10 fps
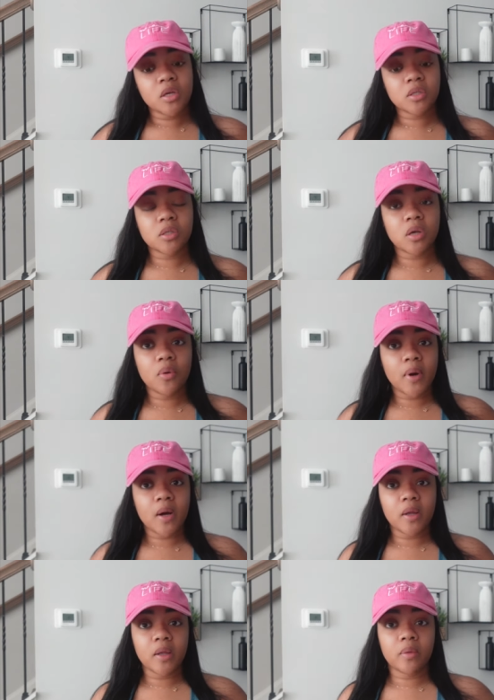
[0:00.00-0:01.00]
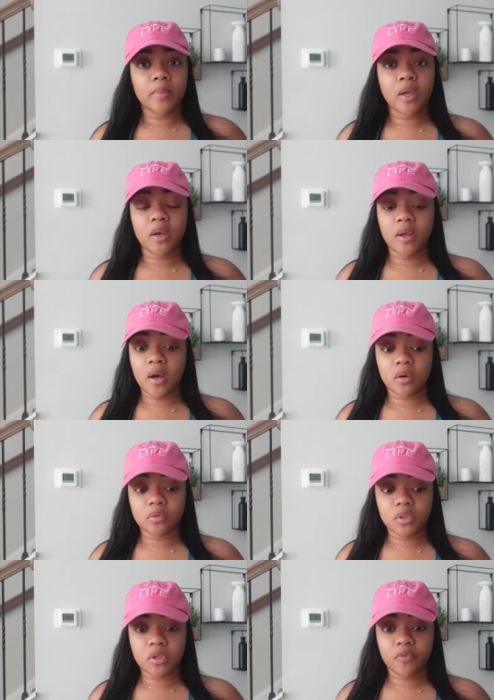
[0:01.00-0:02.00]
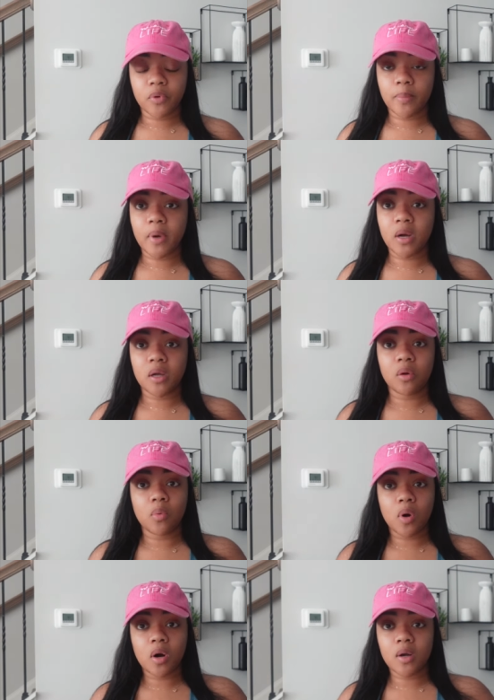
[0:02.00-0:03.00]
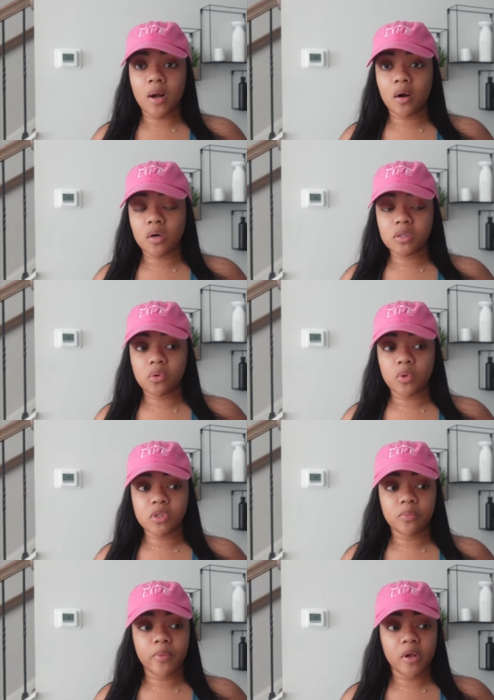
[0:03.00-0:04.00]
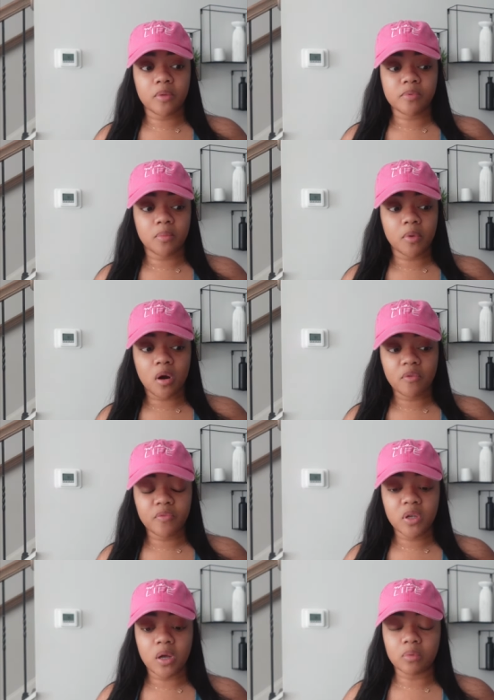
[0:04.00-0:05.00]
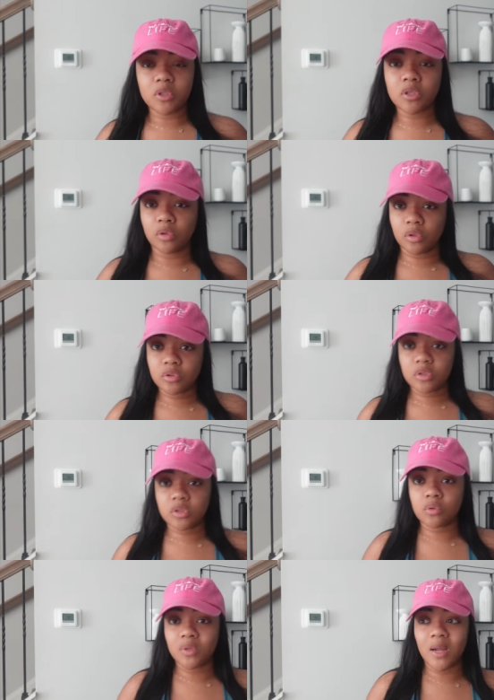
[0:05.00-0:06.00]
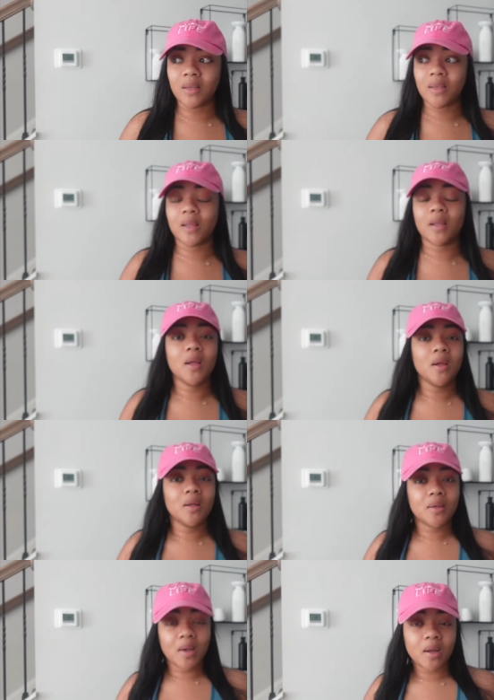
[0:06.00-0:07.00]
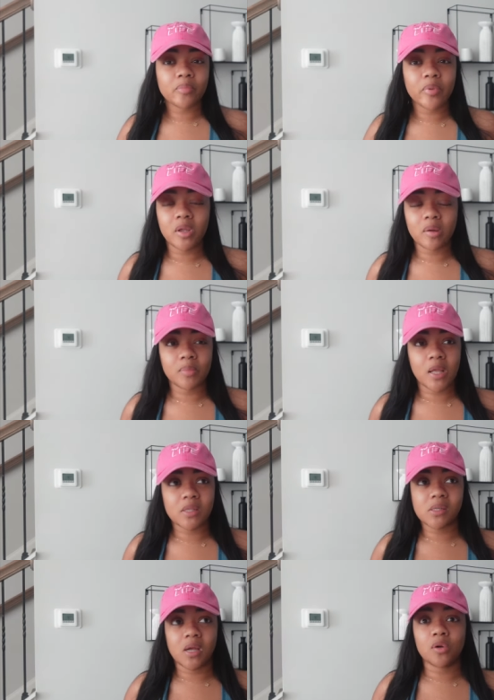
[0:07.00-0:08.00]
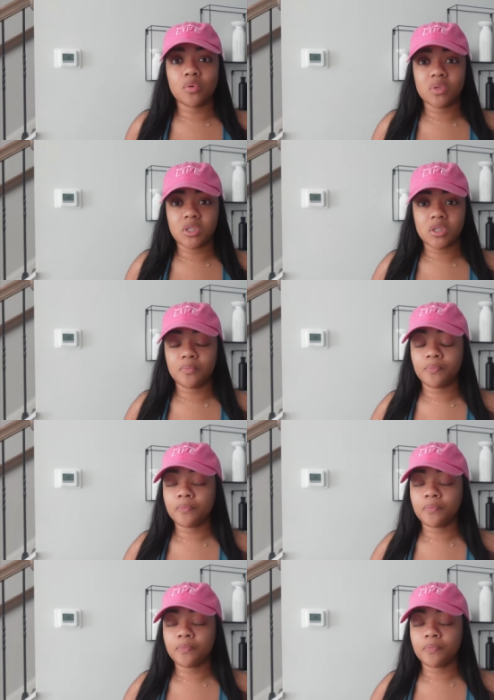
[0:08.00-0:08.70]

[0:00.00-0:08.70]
So I am headed out for my walk. I also want to pick up some coffee. I went to the grocery store at like 9 p.m. last night. Who is she?